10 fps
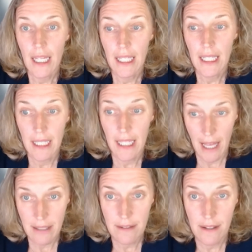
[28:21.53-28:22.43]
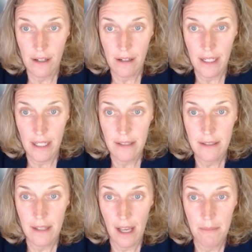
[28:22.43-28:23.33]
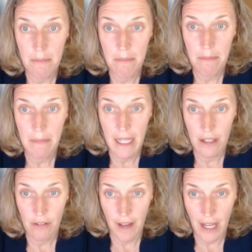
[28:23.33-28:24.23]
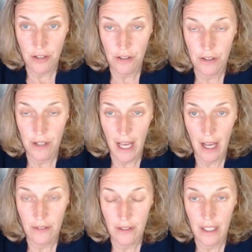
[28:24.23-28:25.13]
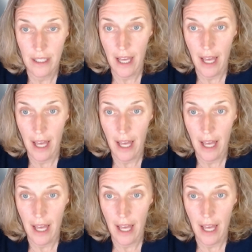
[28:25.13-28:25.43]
Yes, there is some manufactured housing.